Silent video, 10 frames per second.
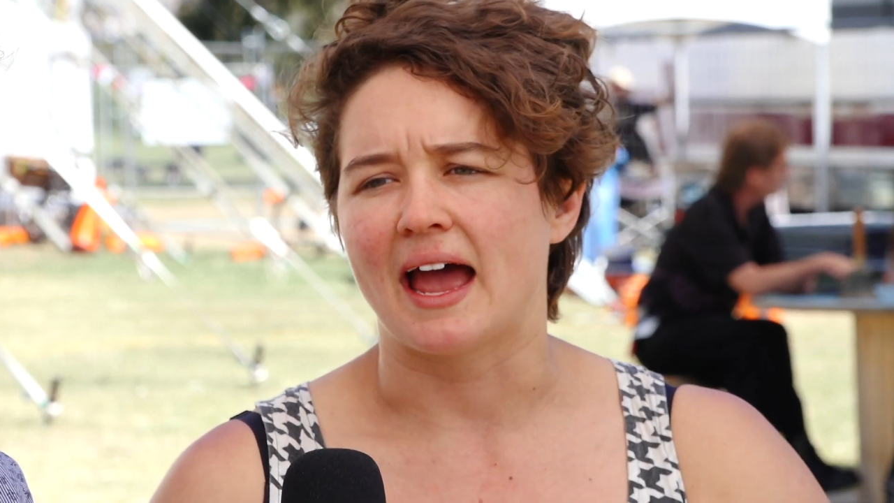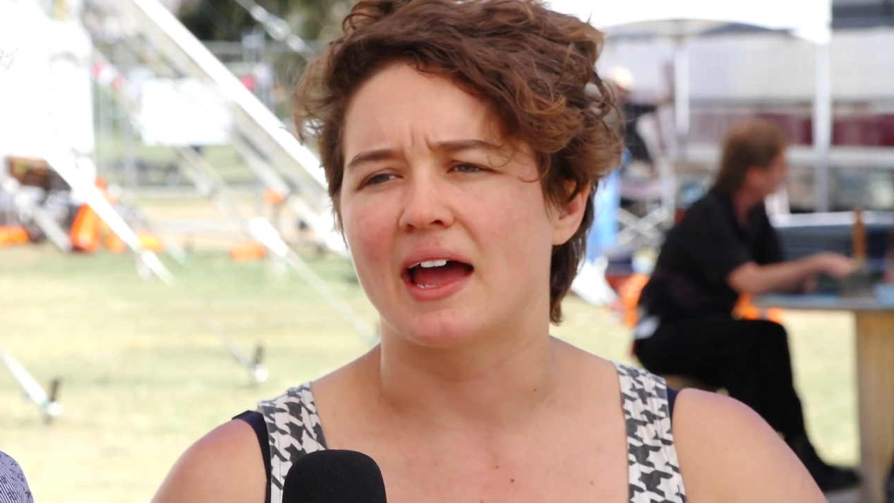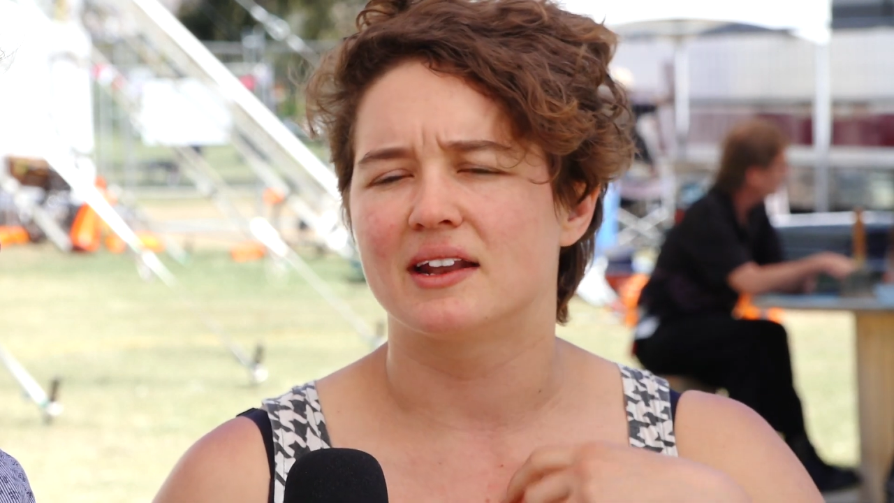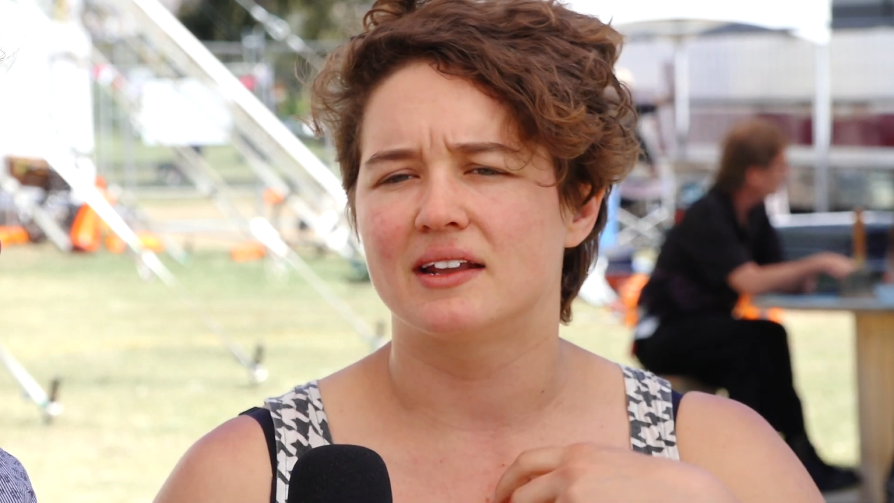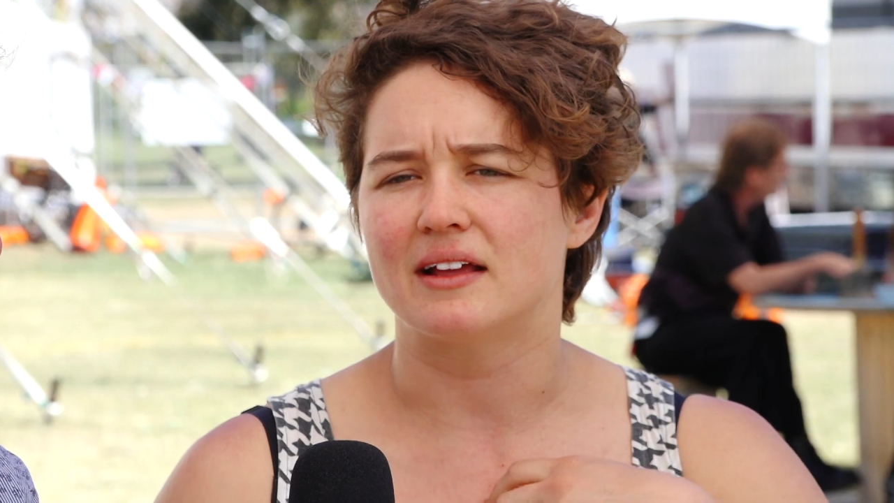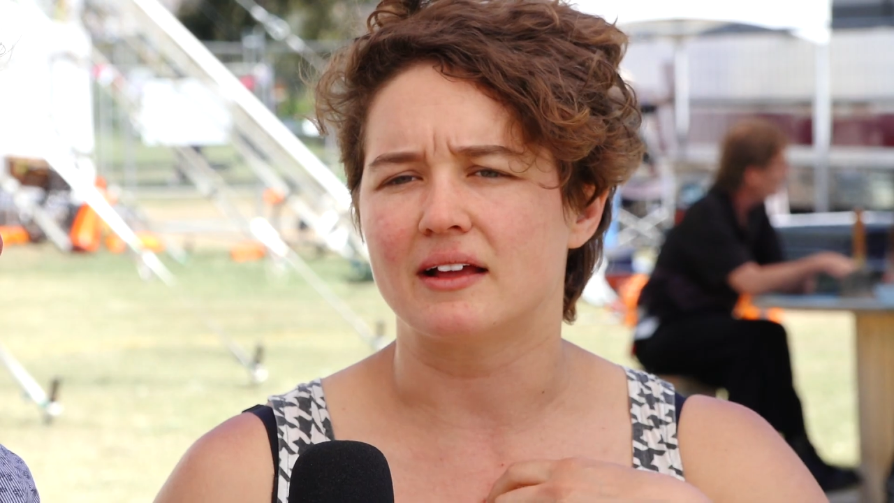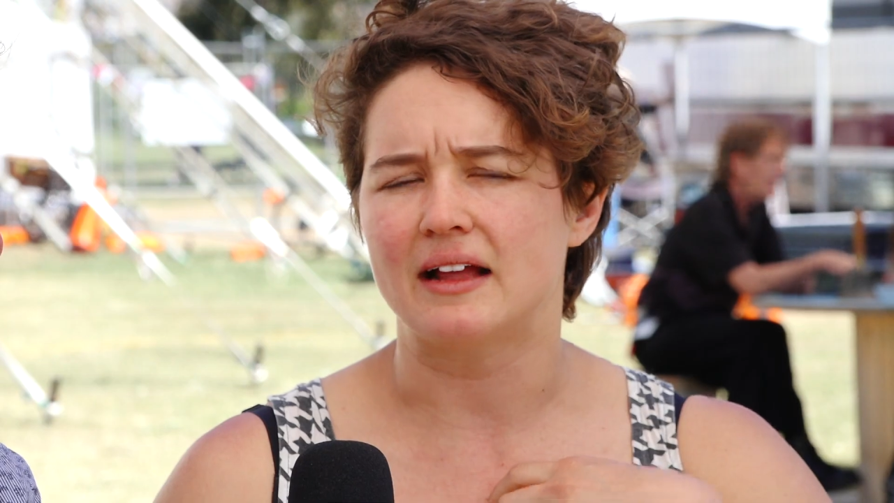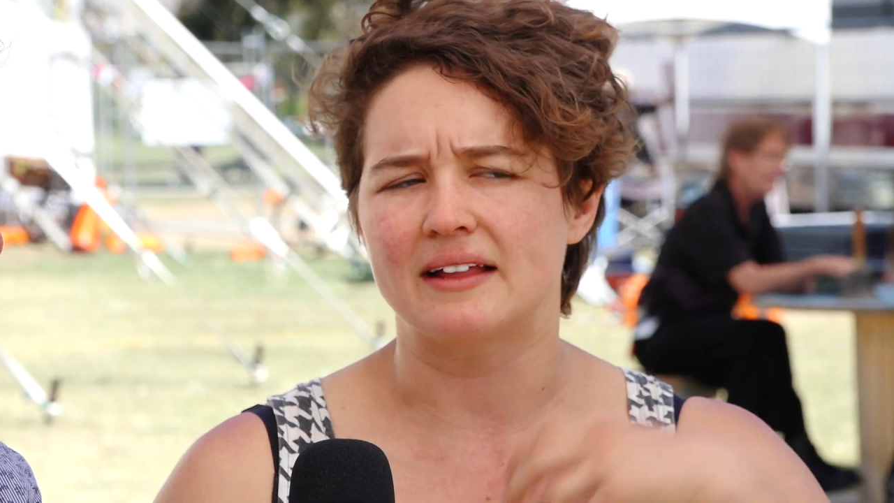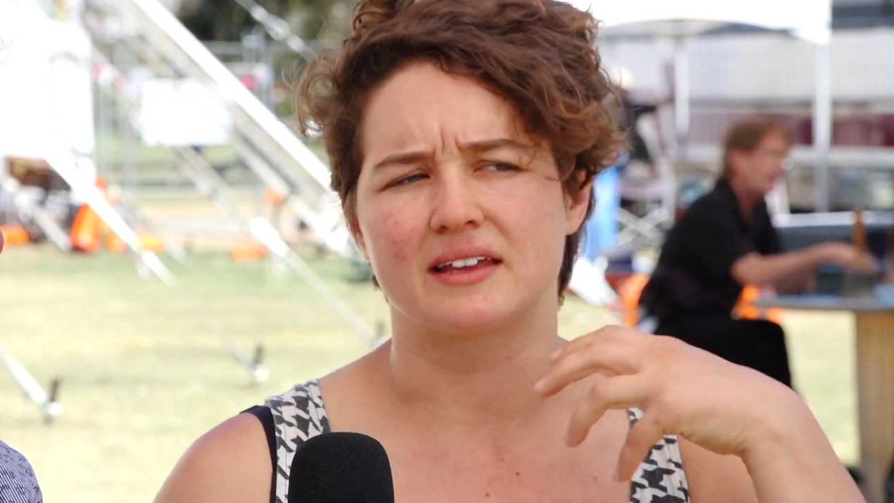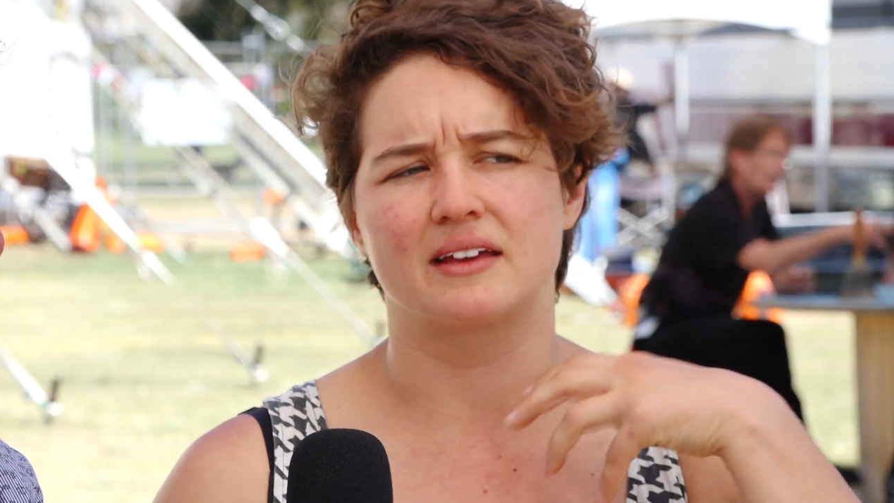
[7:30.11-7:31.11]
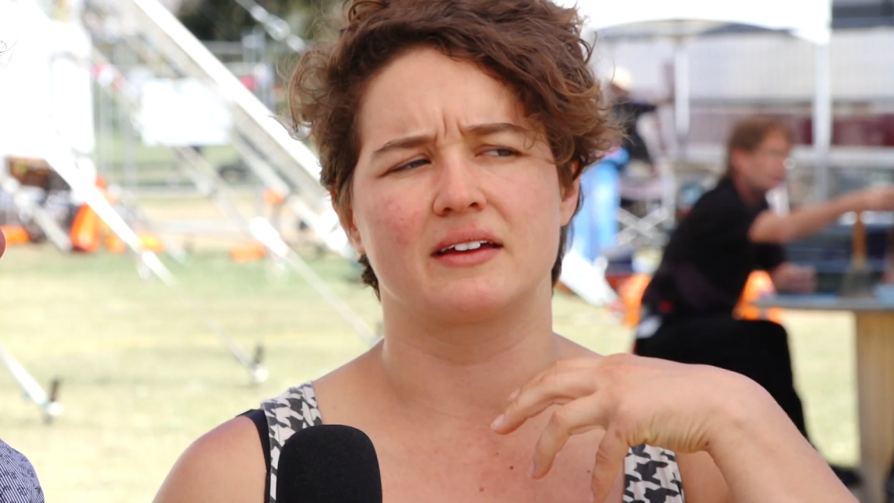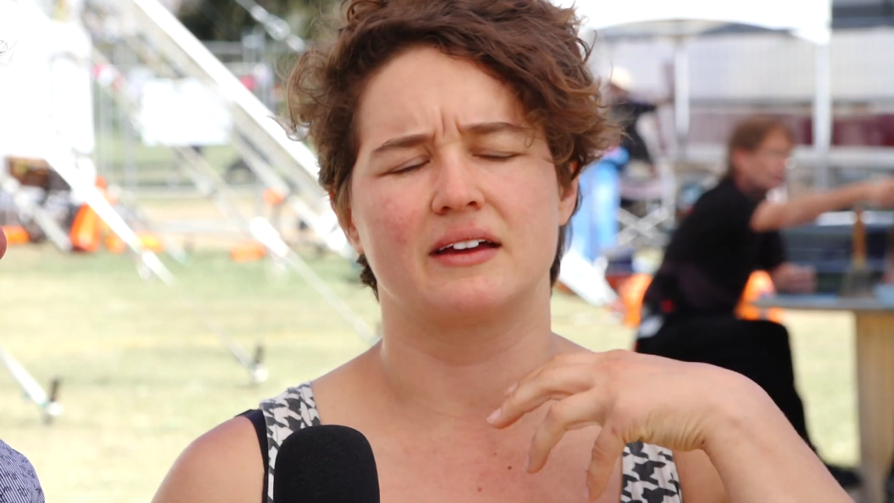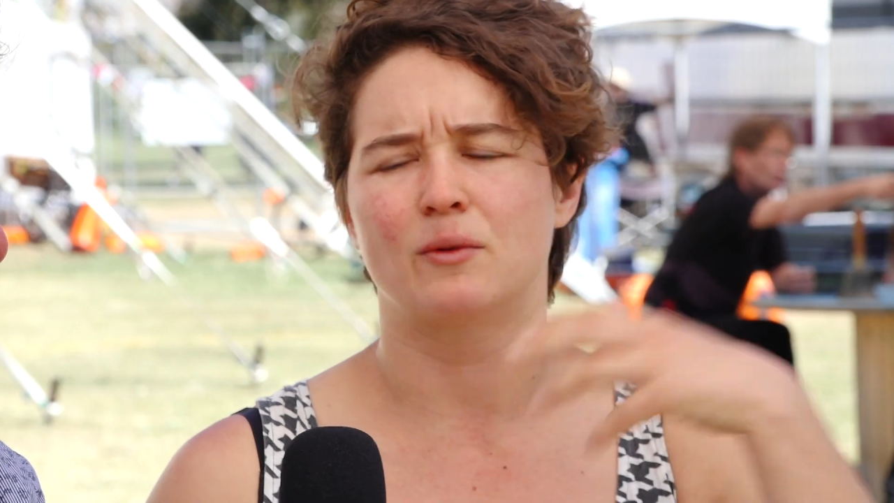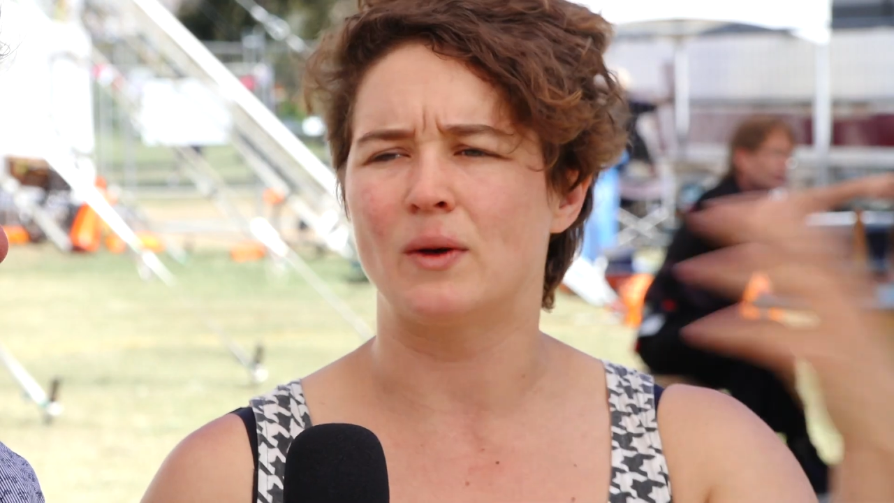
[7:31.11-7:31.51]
and at a